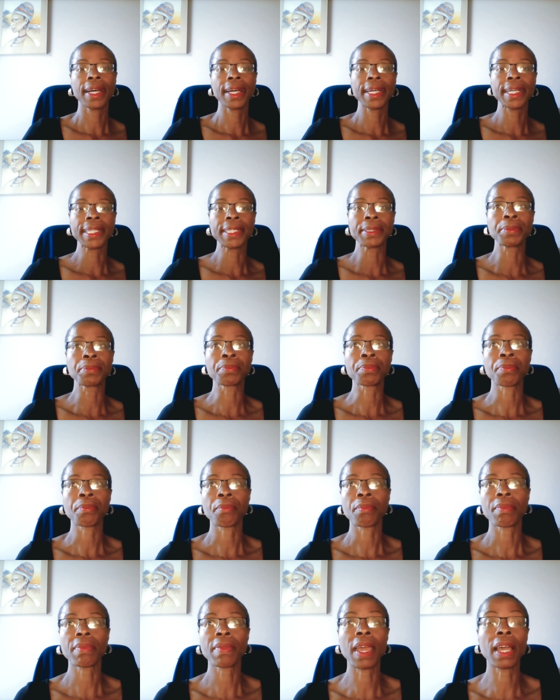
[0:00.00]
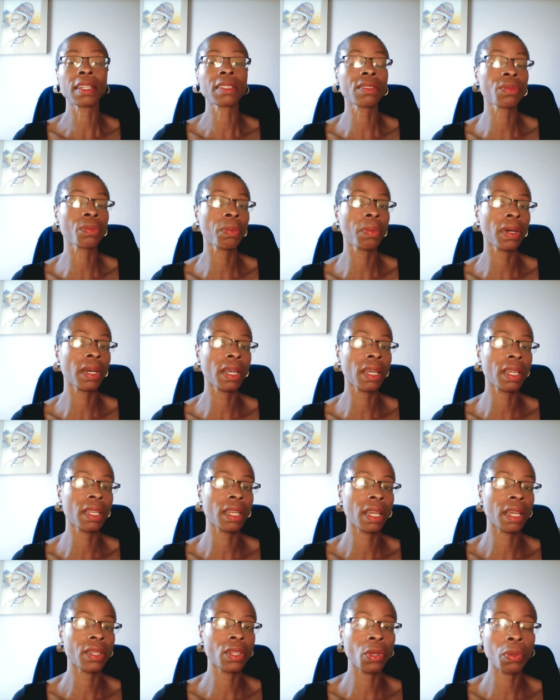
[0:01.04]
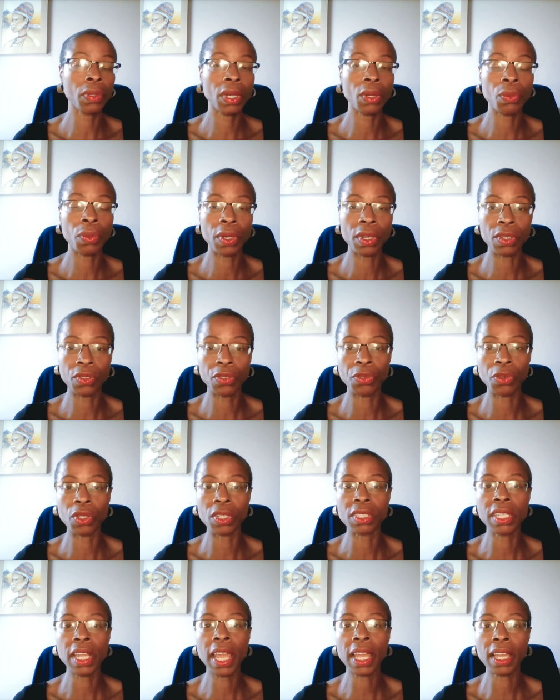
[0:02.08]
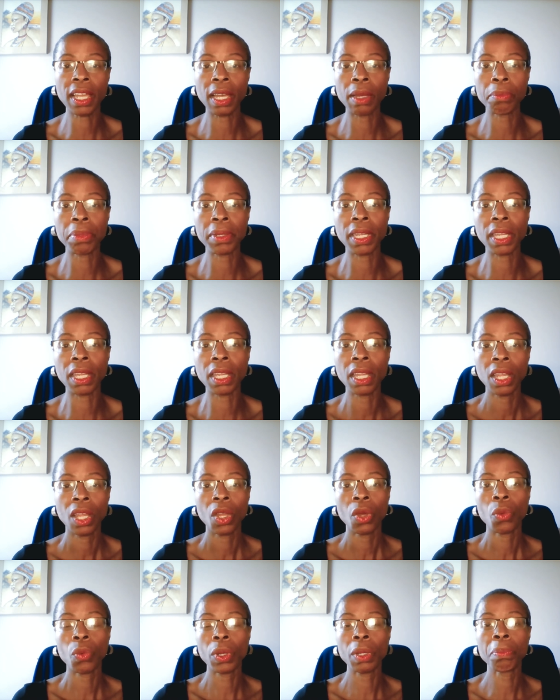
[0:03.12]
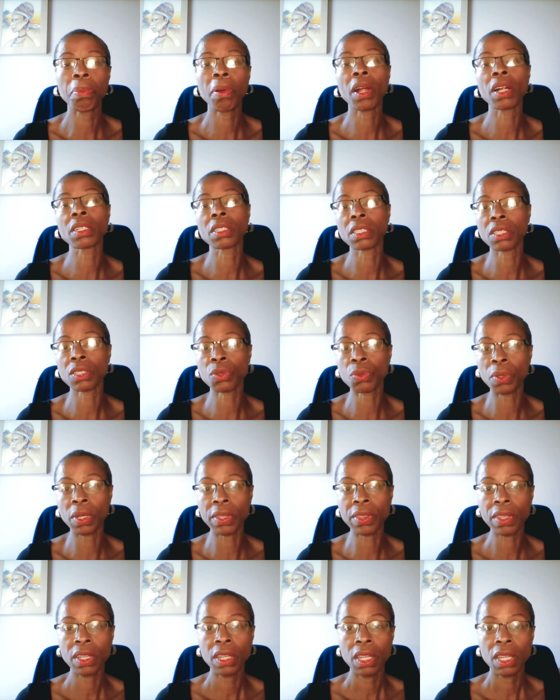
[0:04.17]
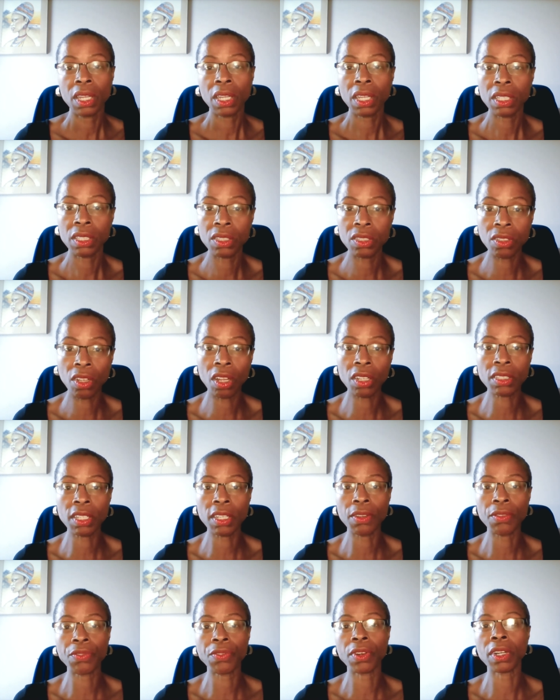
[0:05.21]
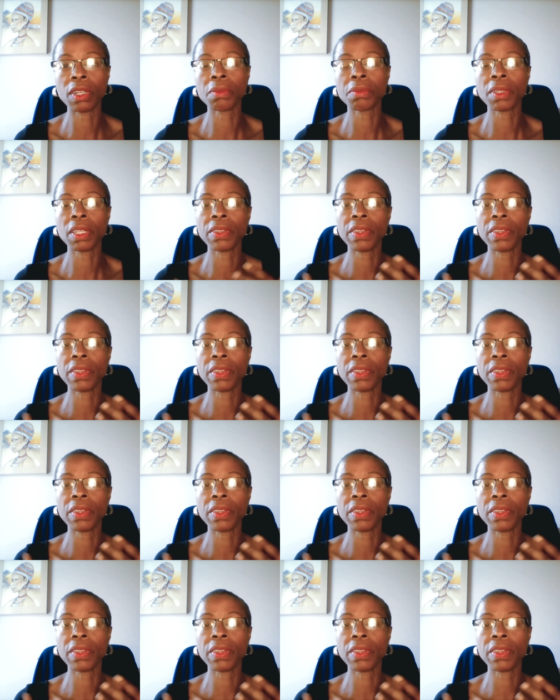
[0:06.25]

Um, that's what I know when I worked for a tech company, we partnered with consulting firms